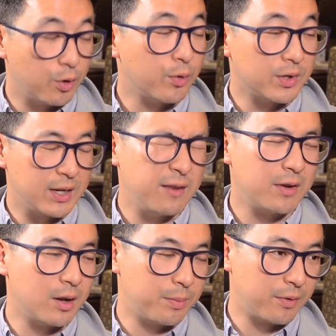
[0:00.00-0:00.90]
who is
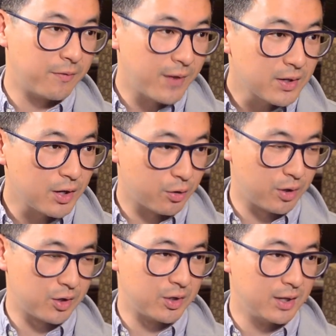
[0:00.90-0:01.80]
even a professing
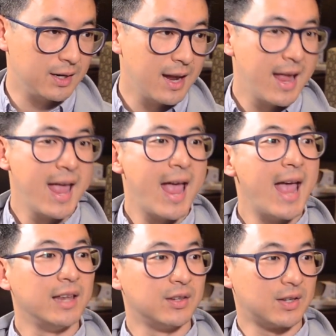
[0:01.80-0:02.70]
Christian,
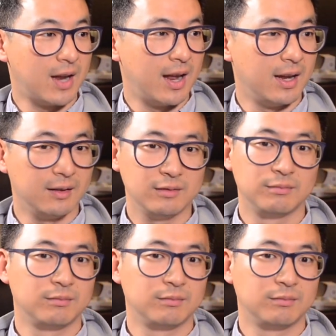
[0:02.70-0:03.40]
and saying,